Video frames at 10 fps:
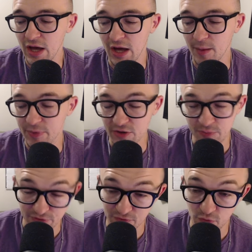um, that
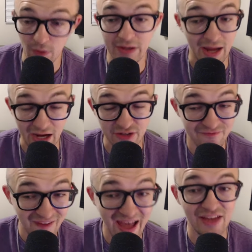especially if you want cash
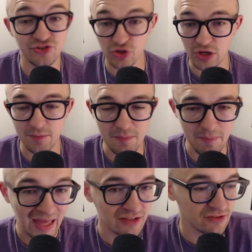fast, you're going to be
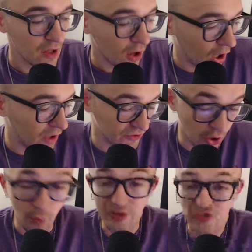best off
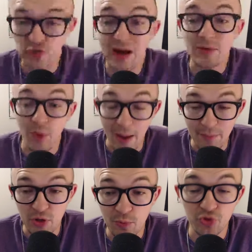going to a
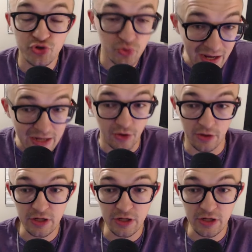reputable trader,